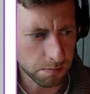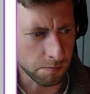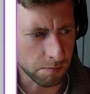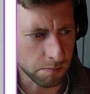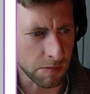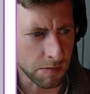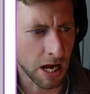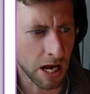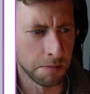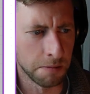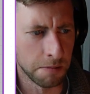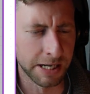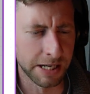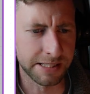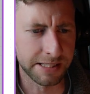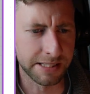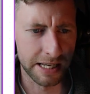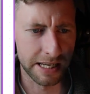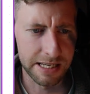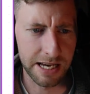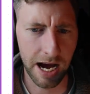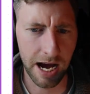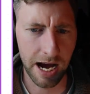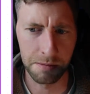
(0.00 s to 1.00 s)
I might say,
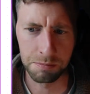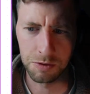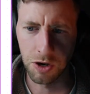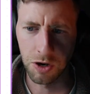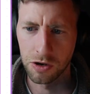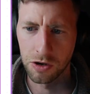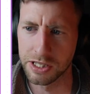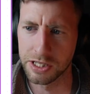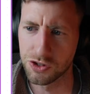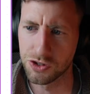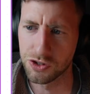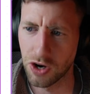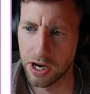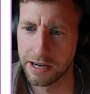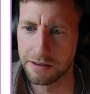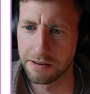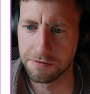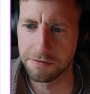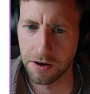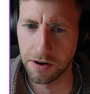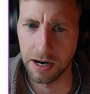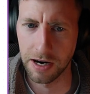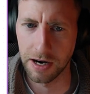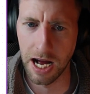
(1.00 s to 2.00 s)
yeah, I'm currently training
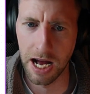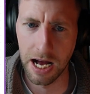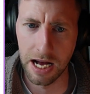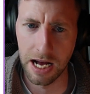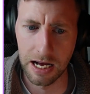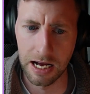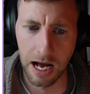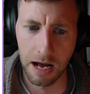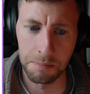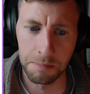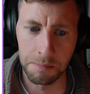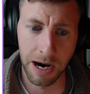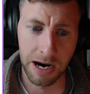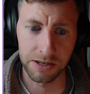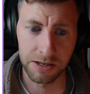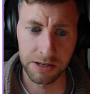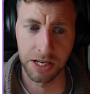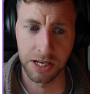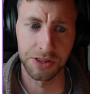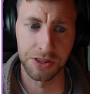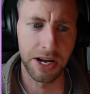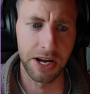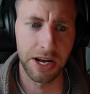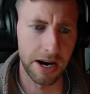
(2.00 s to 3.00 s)
for a
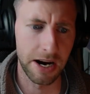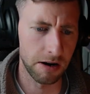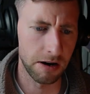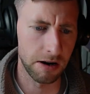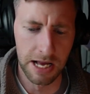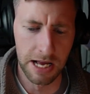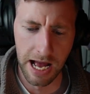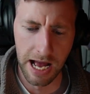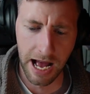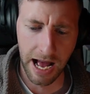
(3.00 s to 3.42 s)
marathon there.